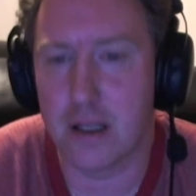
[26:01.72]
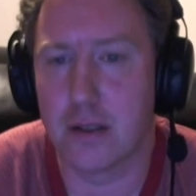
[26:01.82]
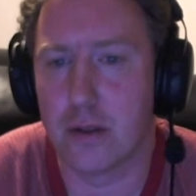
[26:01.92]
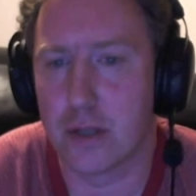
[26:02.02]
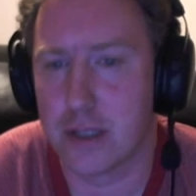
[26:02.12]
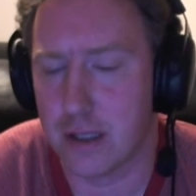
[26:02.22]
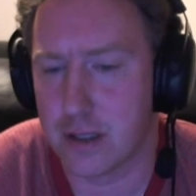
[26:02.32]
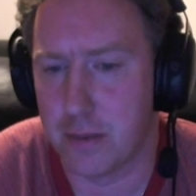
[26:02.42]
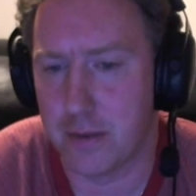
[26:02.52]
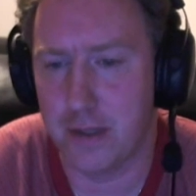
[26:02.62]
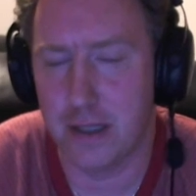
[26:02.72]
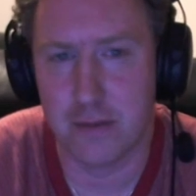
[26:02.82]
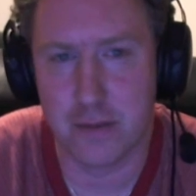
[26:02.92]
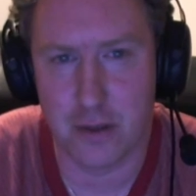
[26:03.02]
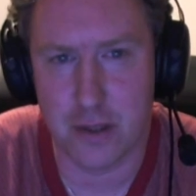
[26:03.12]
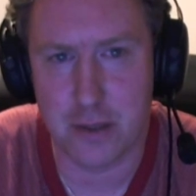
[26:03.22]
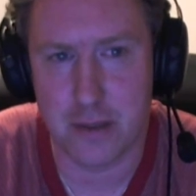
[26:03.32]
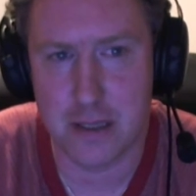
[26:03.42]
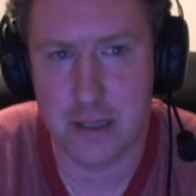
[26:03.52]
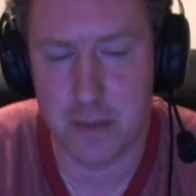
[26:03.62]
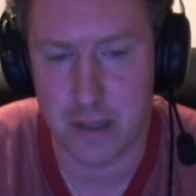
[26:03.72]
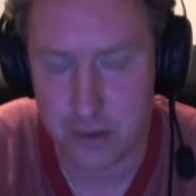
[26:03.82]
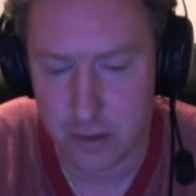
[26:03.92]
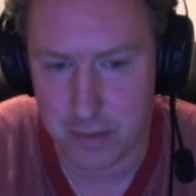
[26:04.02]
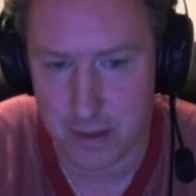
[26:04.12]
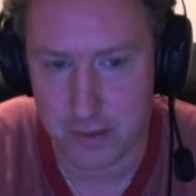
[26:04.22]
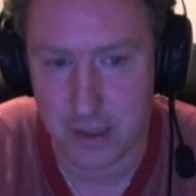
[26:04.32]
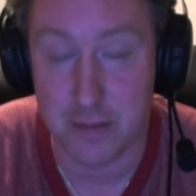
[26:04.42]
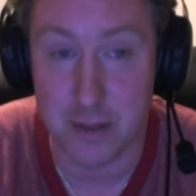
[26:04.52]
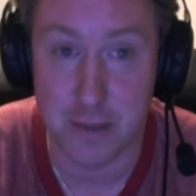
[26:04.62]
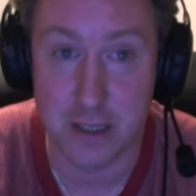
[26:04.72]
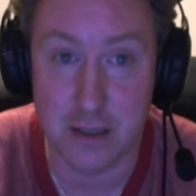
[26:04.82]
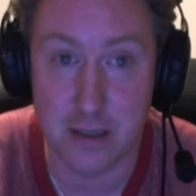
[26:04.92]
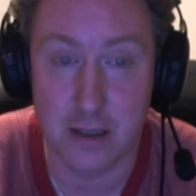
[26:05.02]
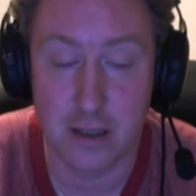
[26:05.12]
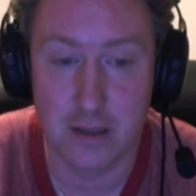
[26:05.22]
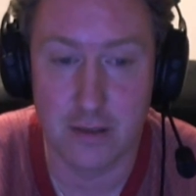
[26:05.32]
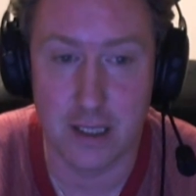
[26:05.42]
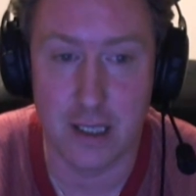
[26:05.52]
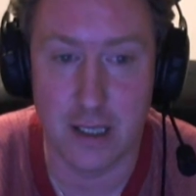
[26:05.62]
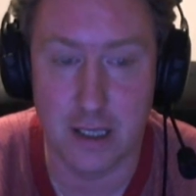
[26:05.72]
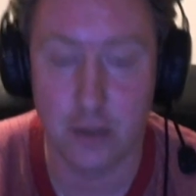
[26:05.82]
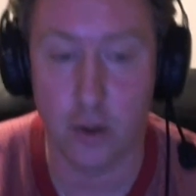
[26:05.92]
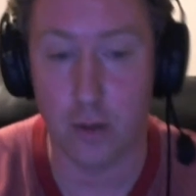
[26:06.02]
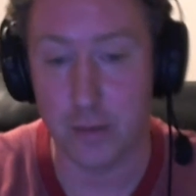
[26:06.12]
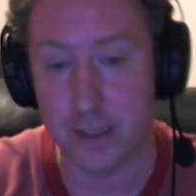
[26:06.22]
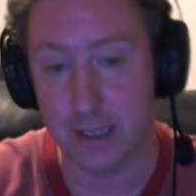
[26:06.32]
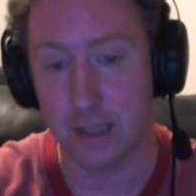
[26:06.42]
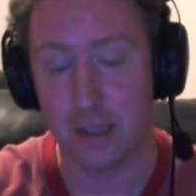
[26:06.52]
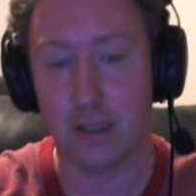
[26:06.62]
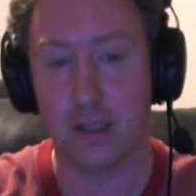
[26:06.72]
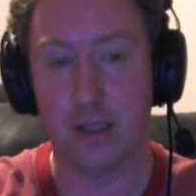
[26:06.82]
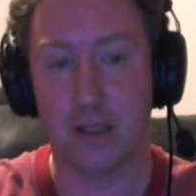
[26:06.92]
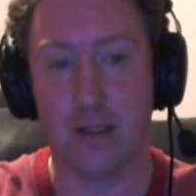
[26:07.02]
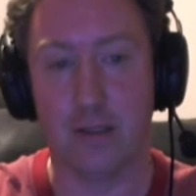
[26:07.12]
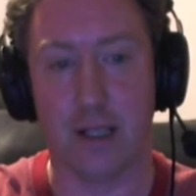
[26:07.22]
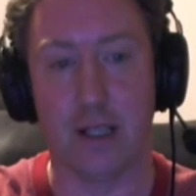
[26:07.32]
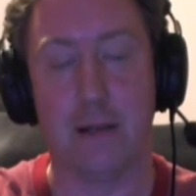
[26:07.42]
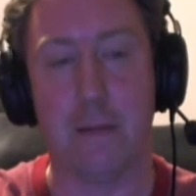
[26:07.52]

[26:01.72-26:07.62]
I don't say there should be freedom for consequence, but there should be a freedom of speech, right? And in comedy, right,